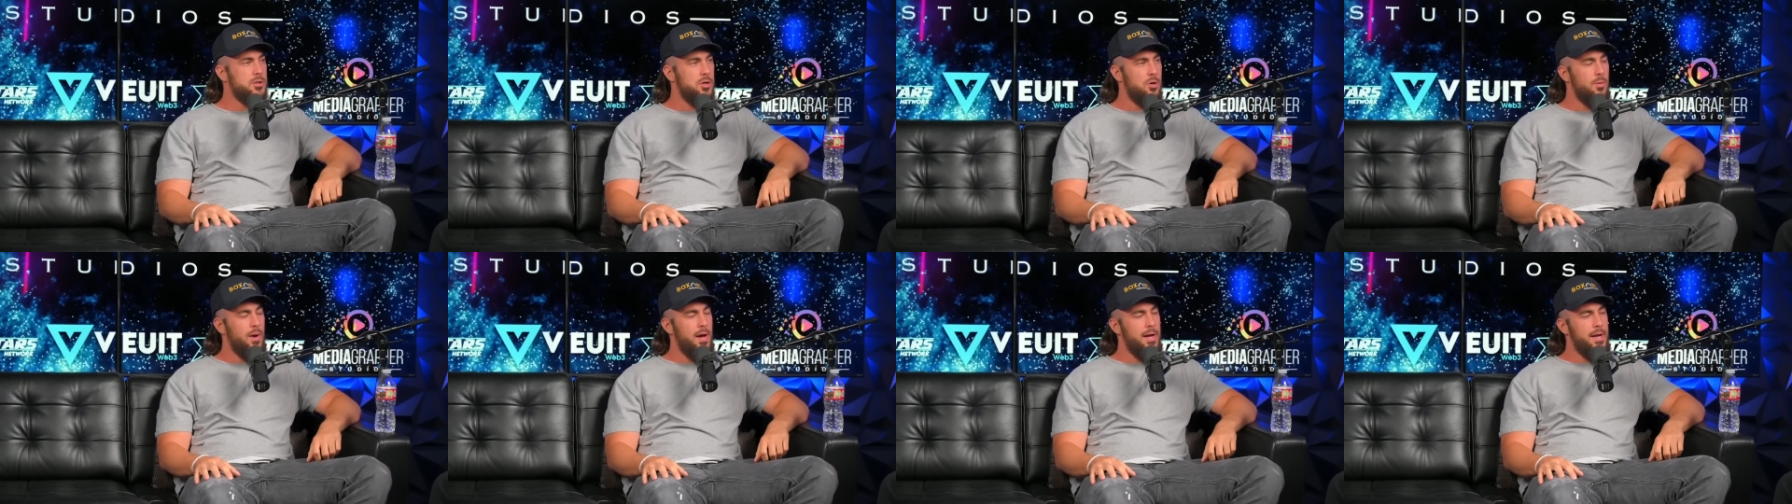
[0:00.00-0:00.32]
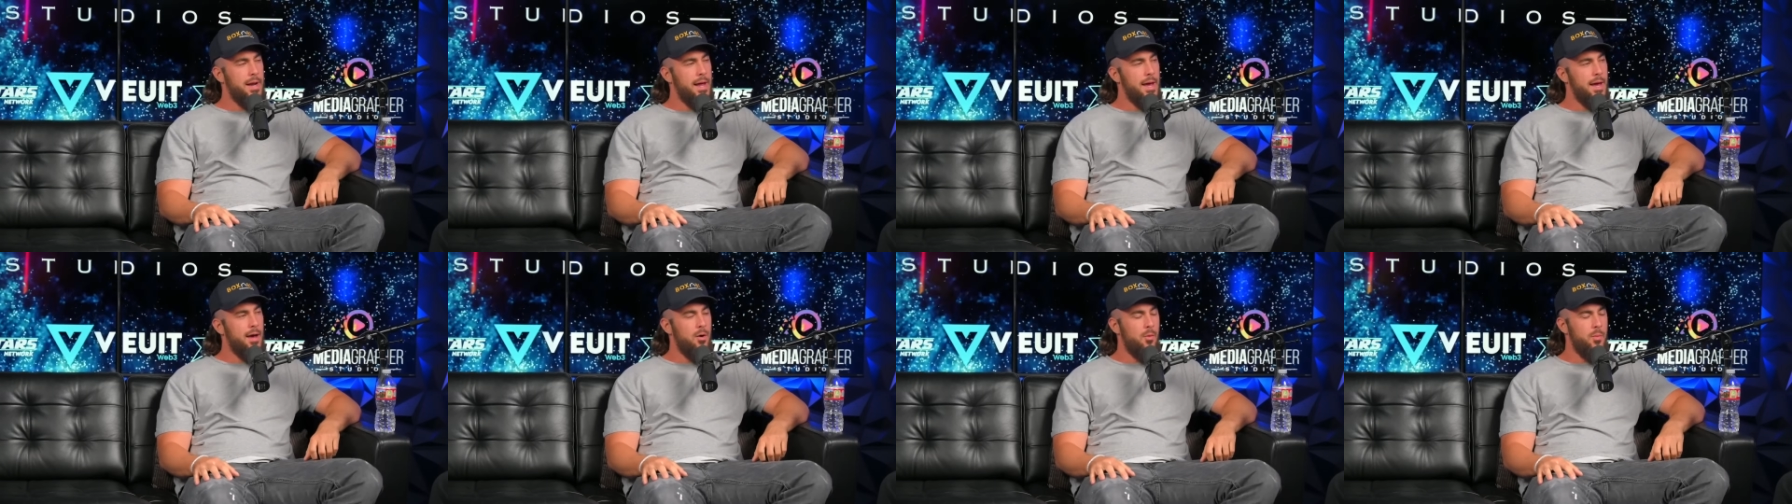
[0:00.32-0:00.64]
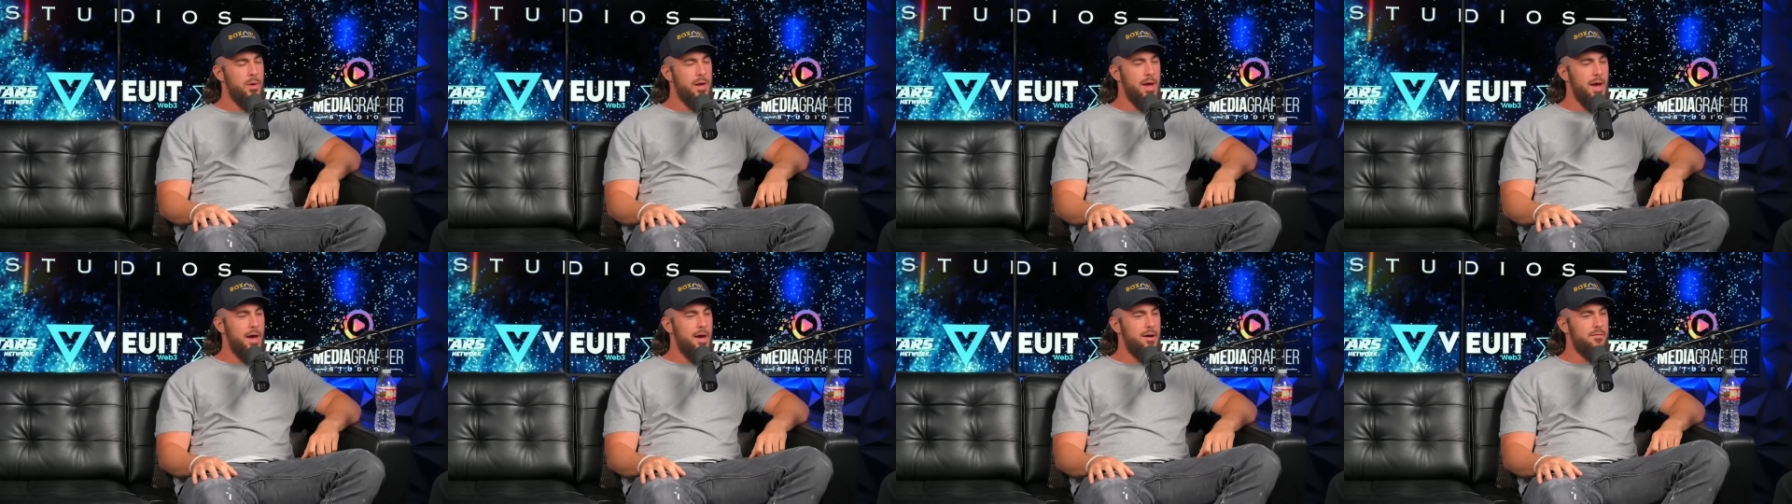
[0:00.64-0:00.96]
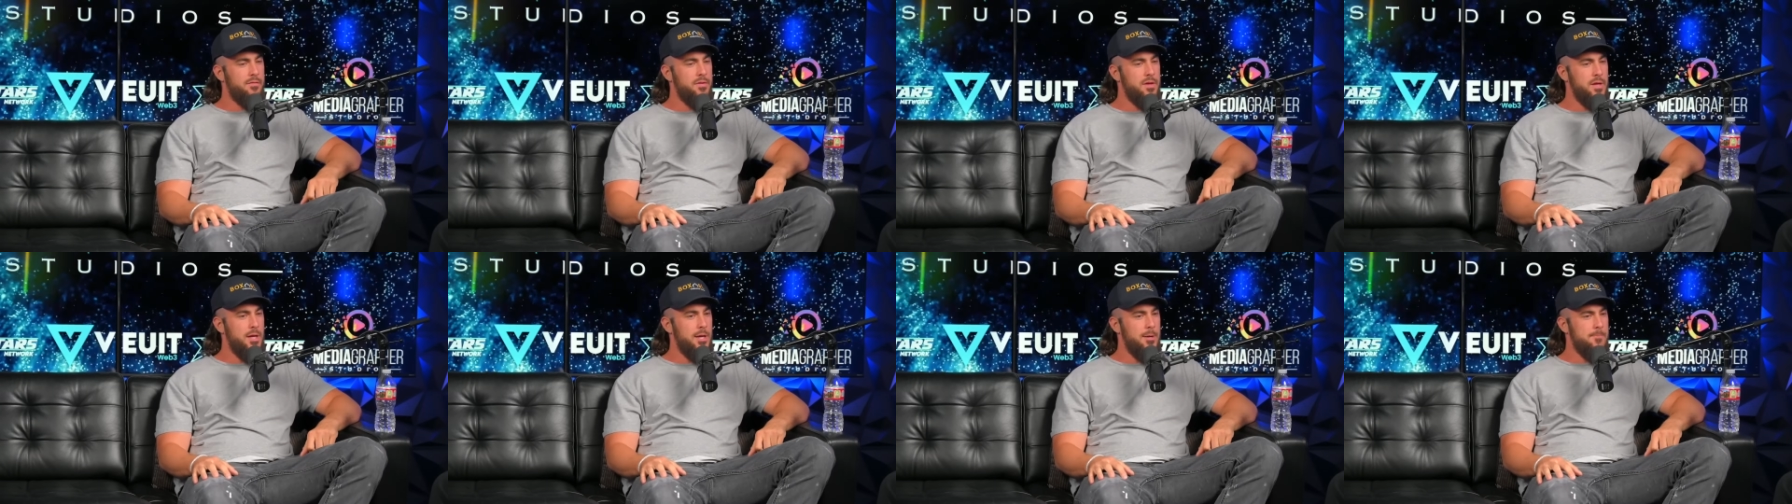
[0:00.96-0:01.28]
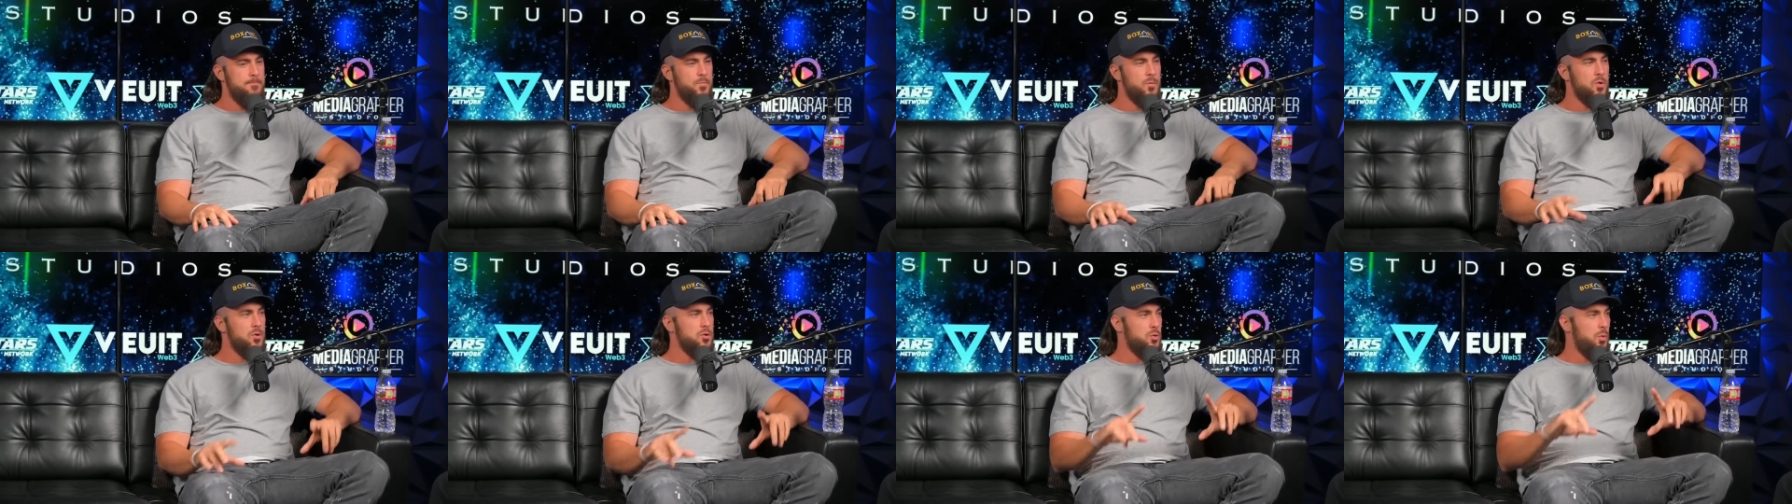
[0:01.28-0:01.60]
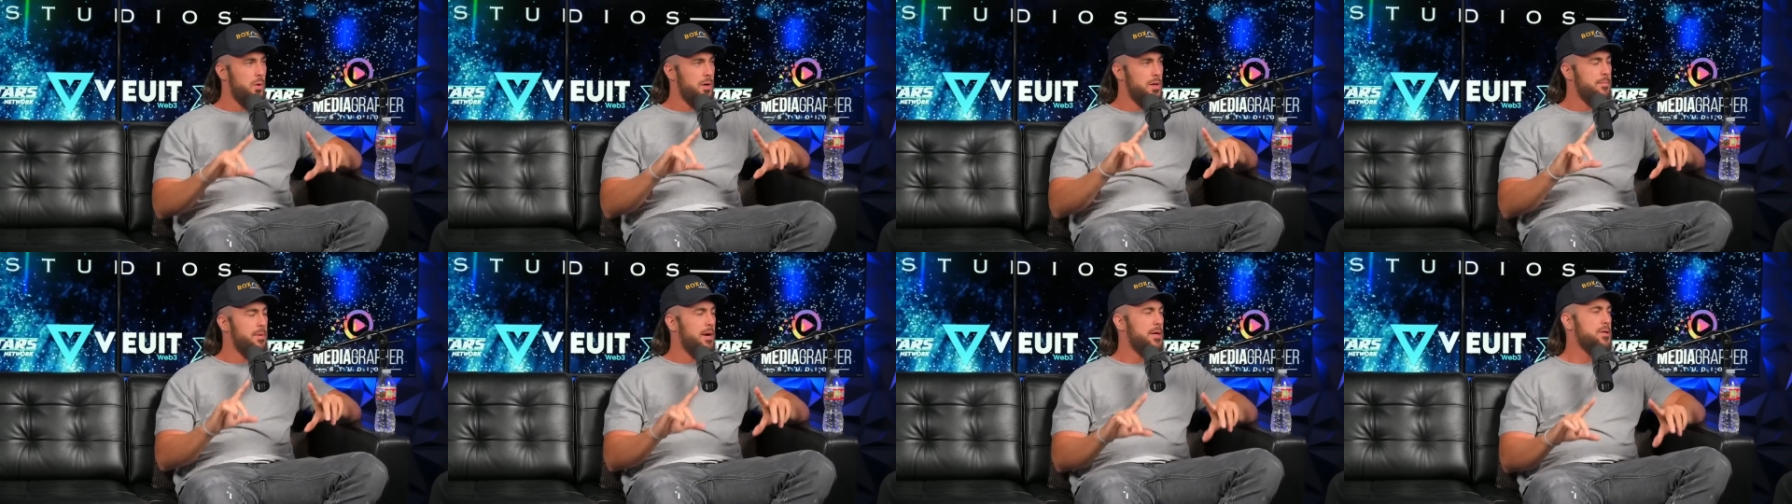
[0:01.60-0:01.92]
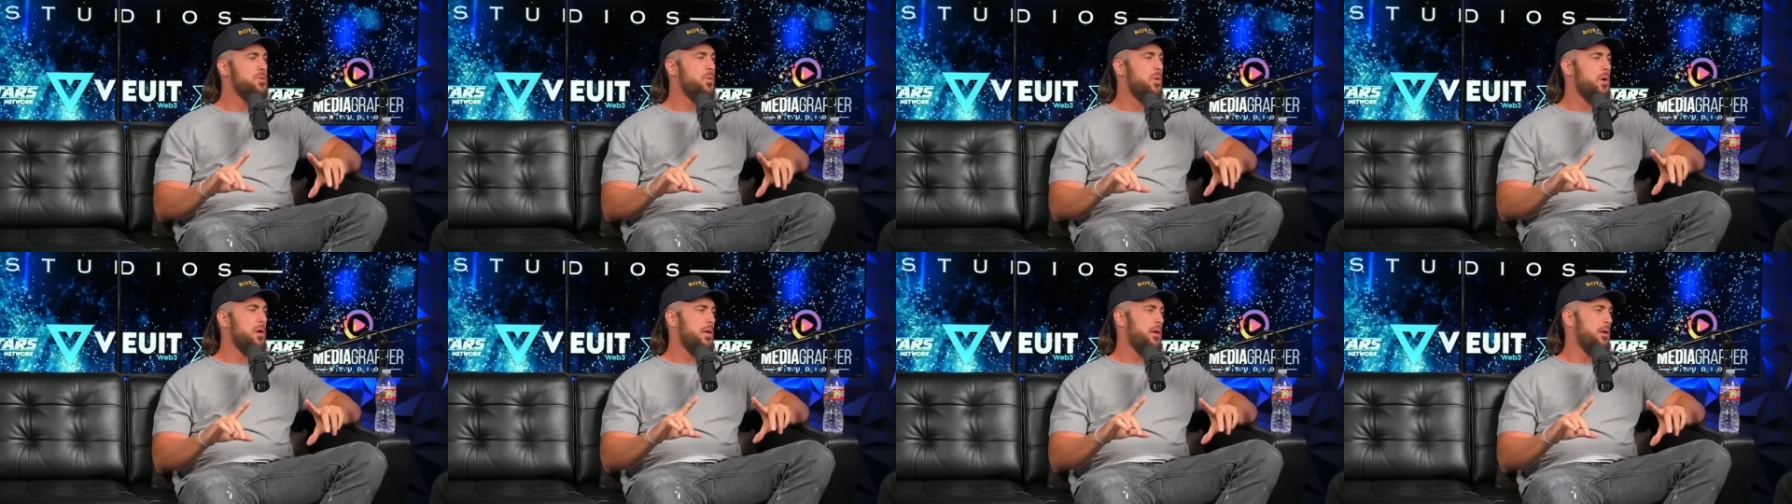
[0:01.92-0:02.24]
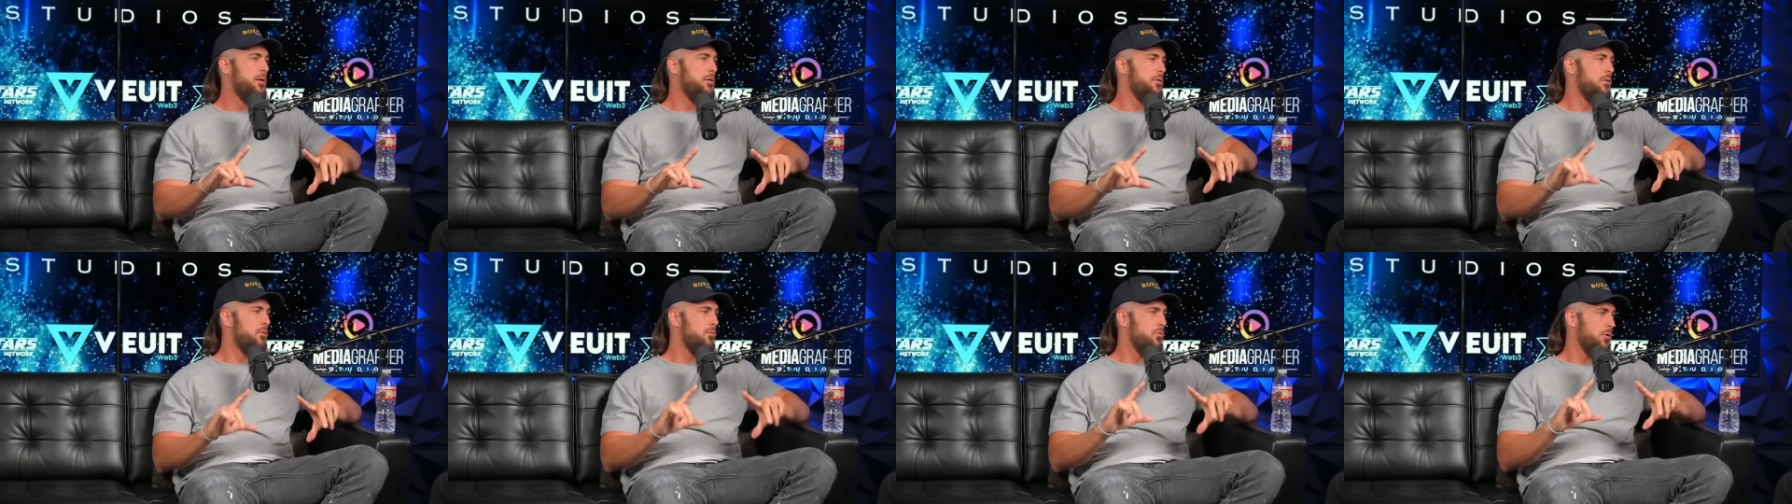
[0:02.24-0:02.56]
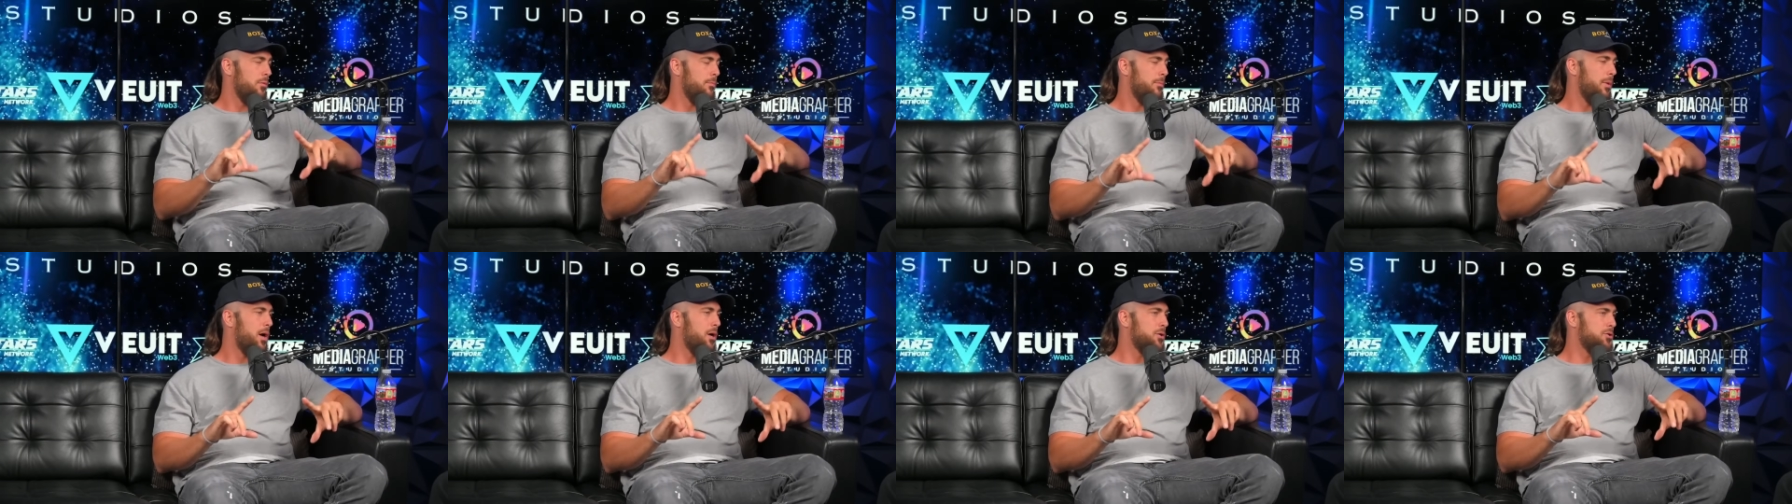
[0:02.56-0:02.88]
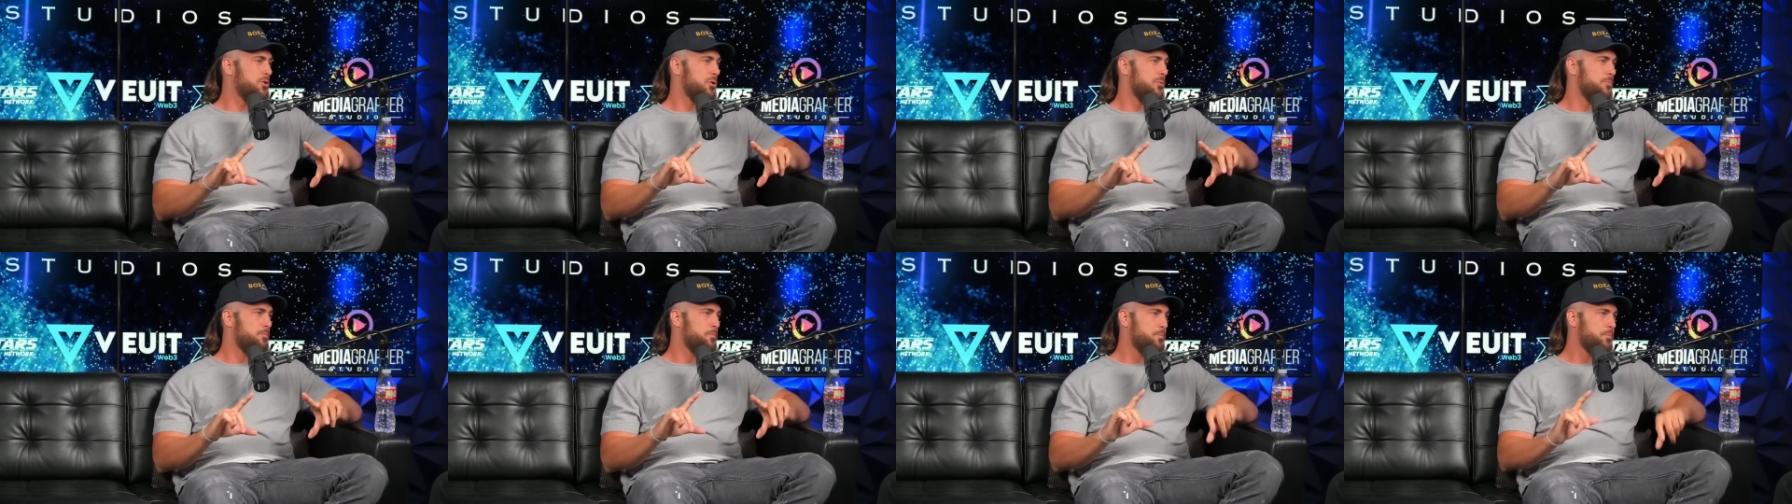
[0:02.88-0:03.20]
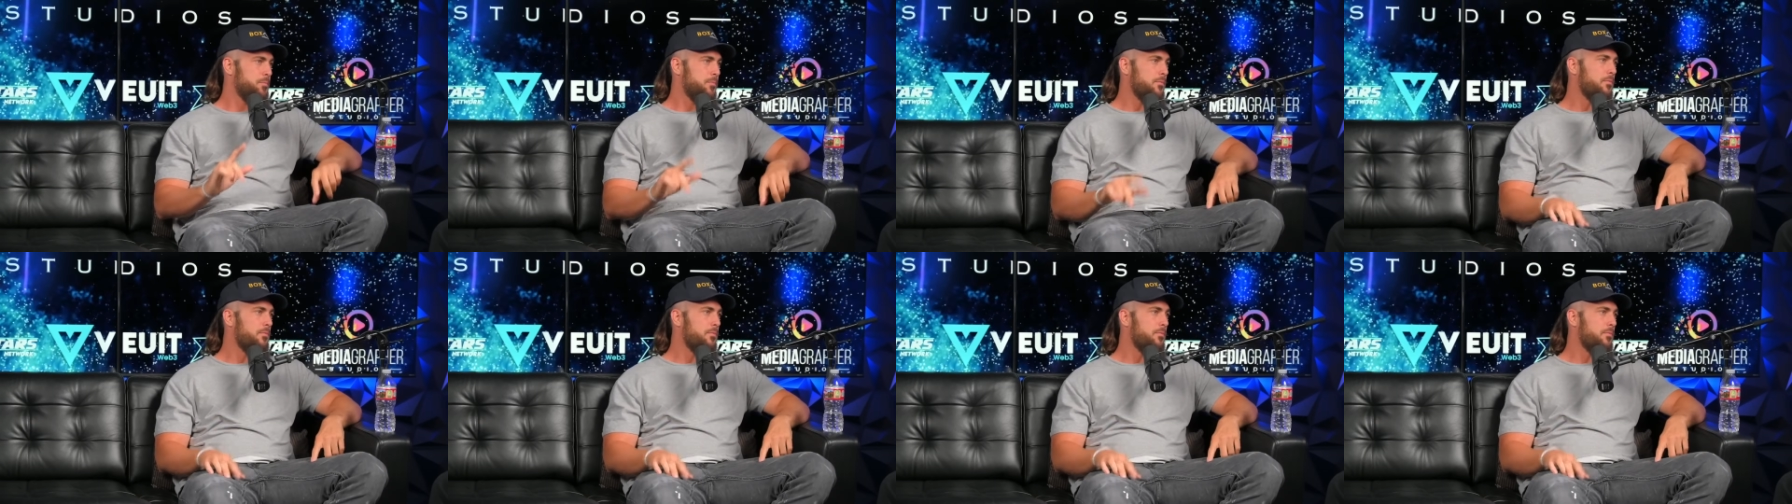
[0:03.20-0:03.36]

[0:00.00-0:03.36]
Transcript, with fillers: So right now we have the twenty by twenty room module.